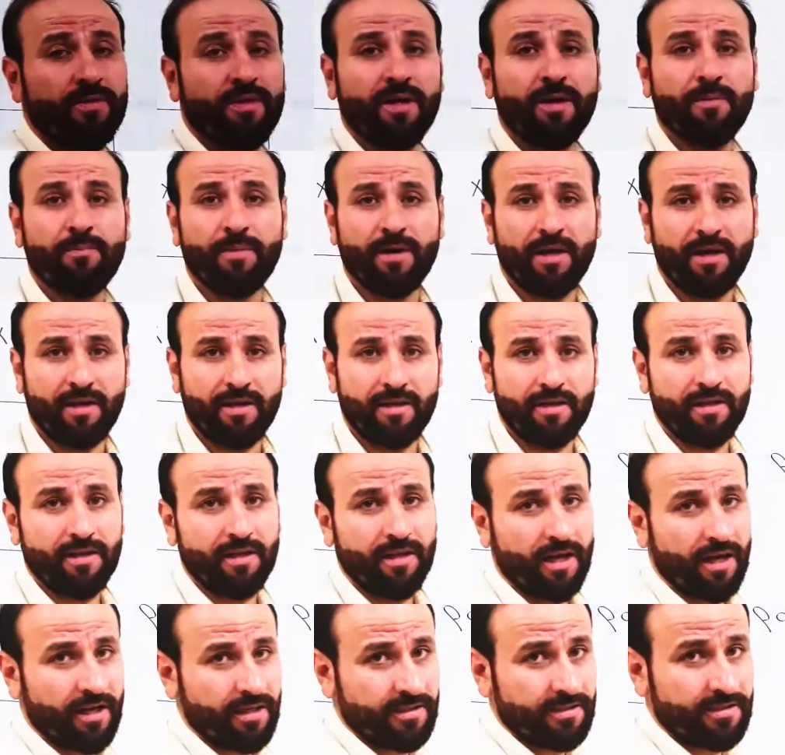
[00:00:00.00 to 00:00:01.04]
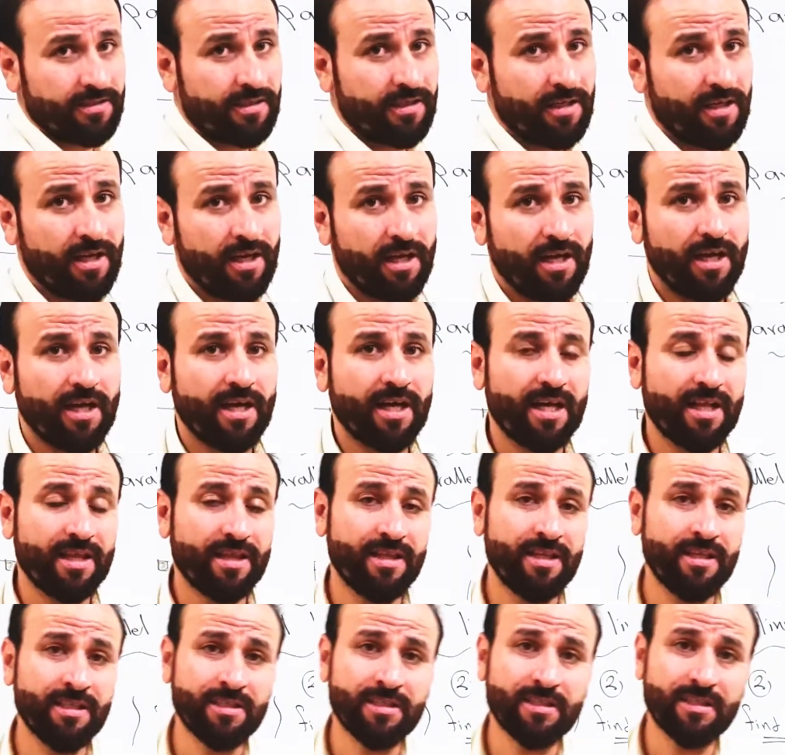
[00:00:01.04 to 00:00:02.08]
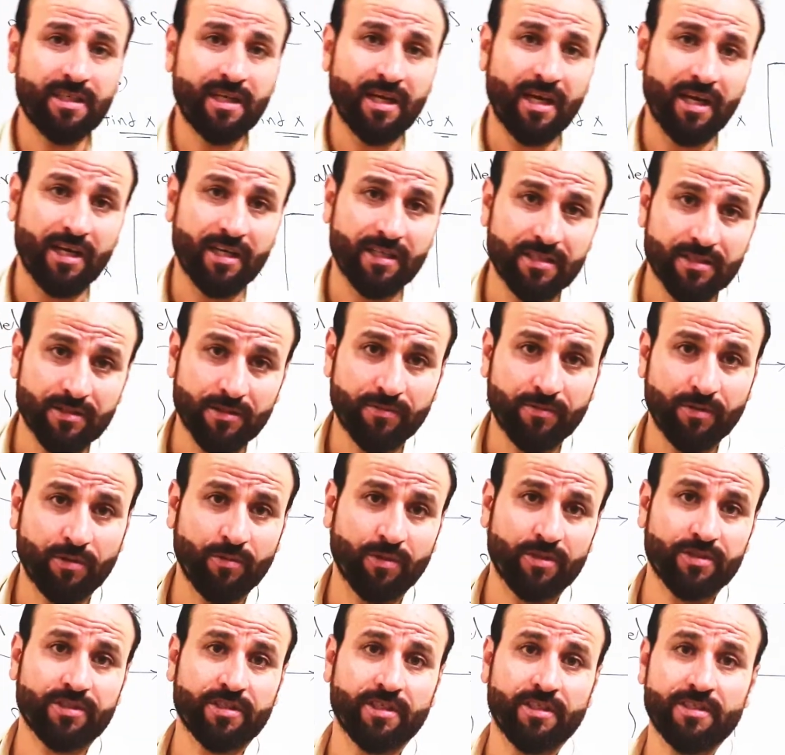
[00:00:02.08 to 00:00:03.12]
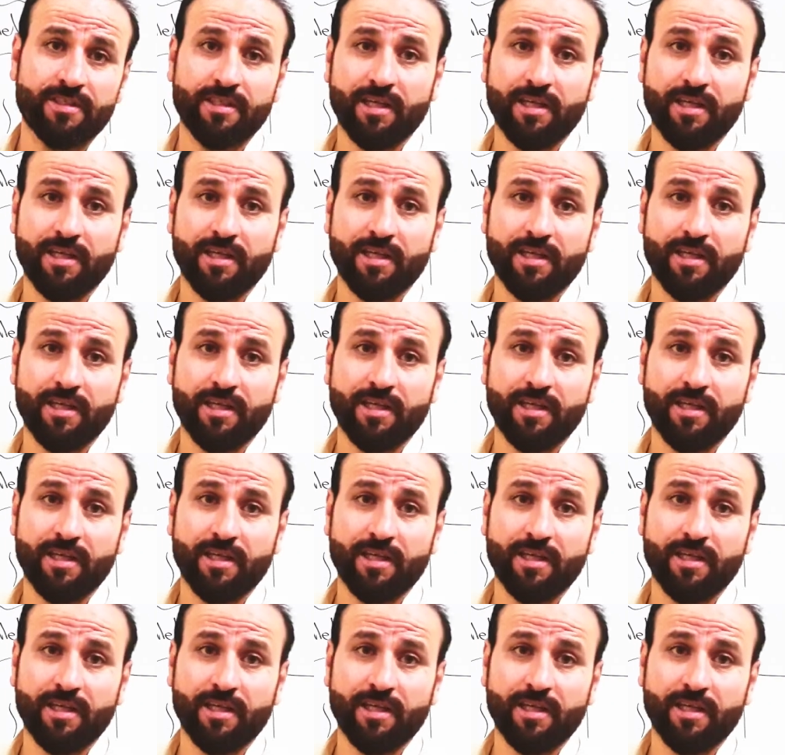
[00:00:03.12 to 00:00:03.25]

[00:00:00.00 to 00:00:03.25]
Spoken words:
the parallel lines, and these kinds of questions